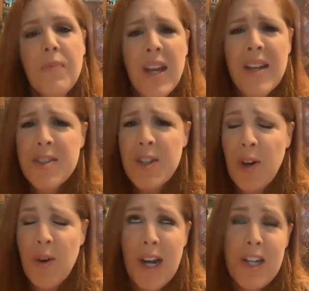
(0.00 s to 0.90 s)
And
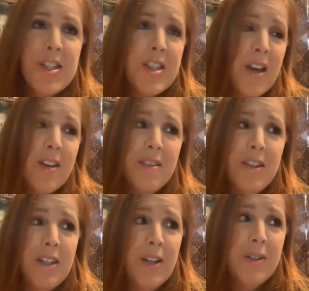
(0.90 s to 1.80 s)
so I just thought,
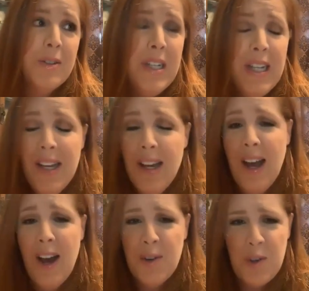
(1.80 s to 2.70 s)
you know,
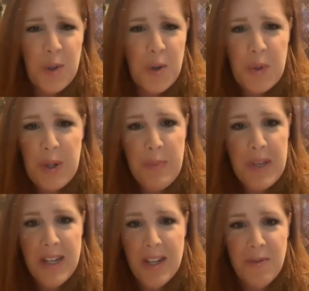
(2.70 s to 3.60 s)
how cool would it
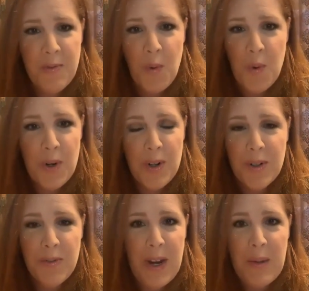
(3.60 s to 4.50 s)
be for
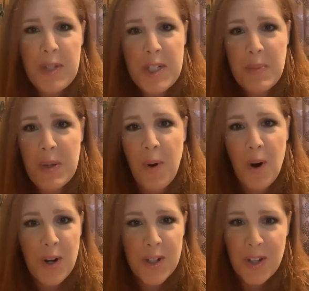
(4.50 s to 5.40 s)
families to be
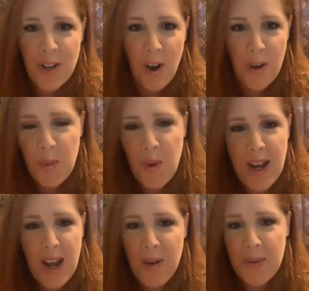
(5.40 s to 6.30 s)
parked on the
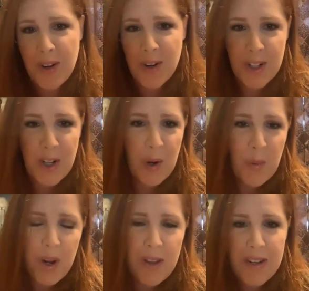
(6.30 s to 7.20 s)
way out there, you know, and
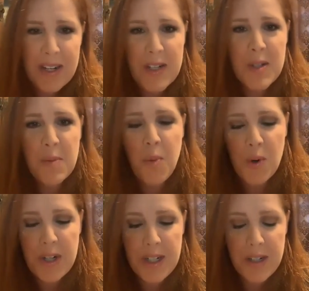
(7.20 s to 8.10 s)
waving and
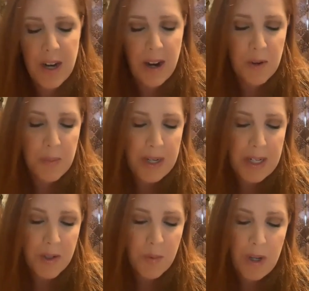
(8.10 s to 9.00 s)
supporting everybody
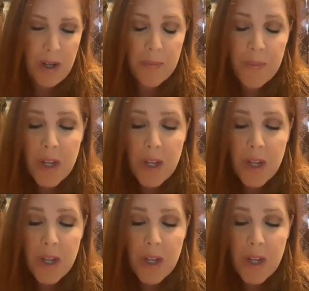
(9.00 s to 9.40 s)
as well.